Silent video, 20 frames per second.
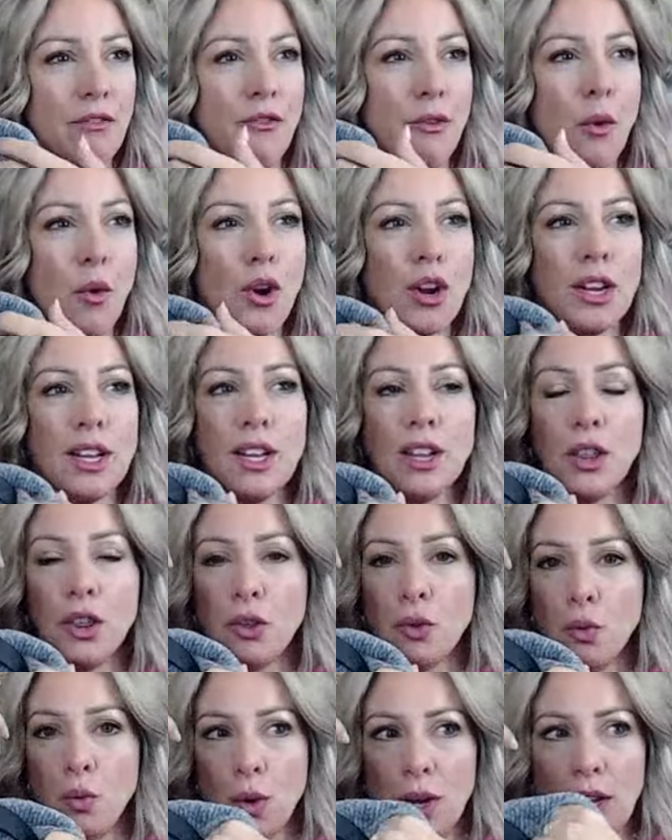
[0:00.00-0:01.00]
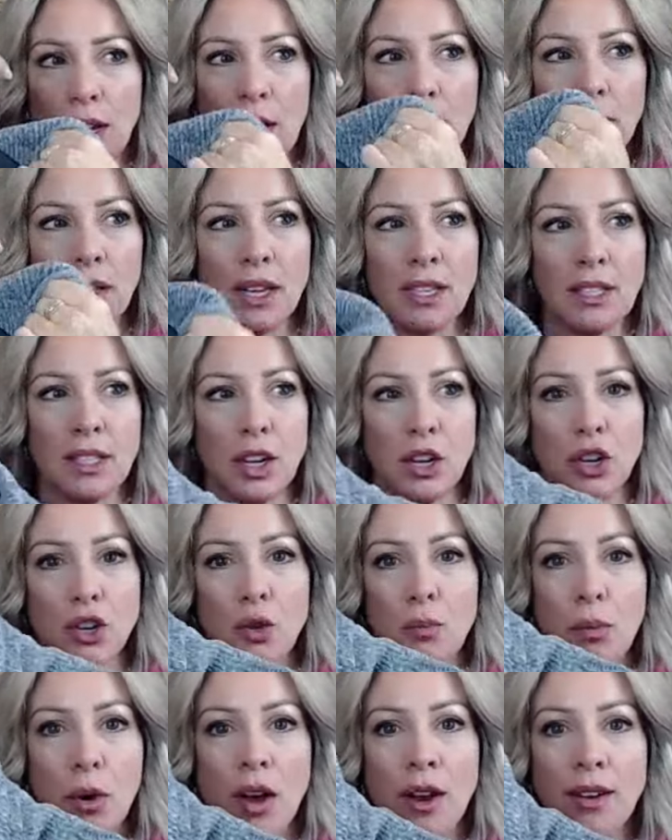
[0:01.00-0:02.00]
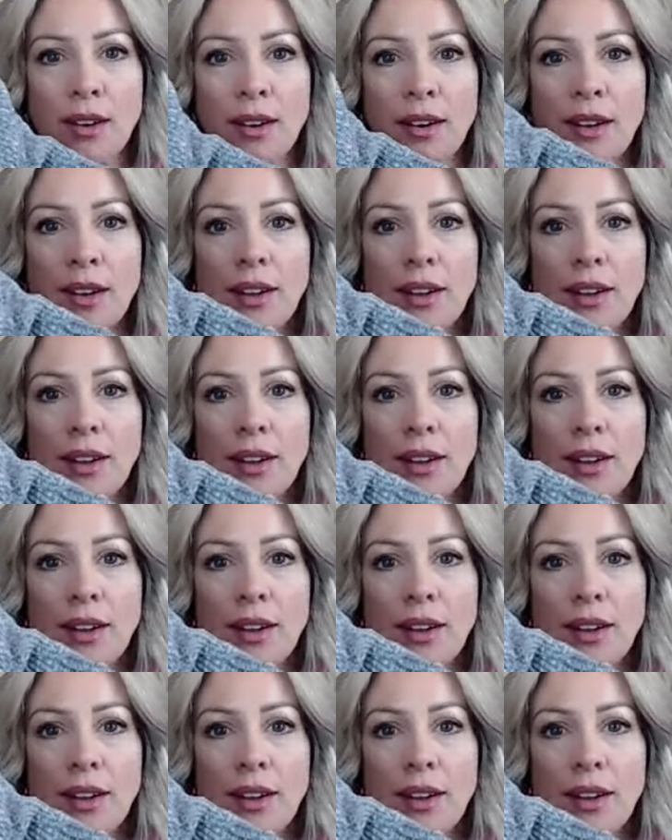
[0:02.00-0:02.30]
$43 plus a coupon.